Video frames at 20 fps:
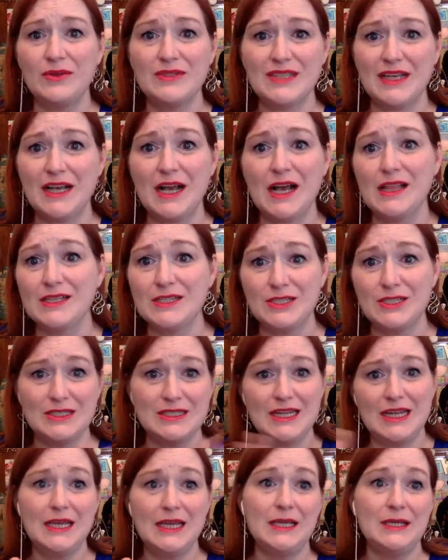Psychology
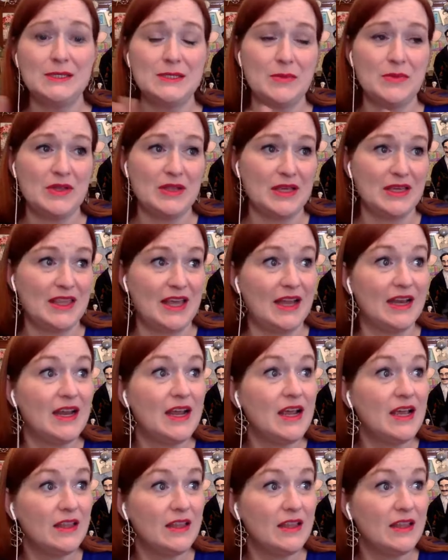Today or something like that,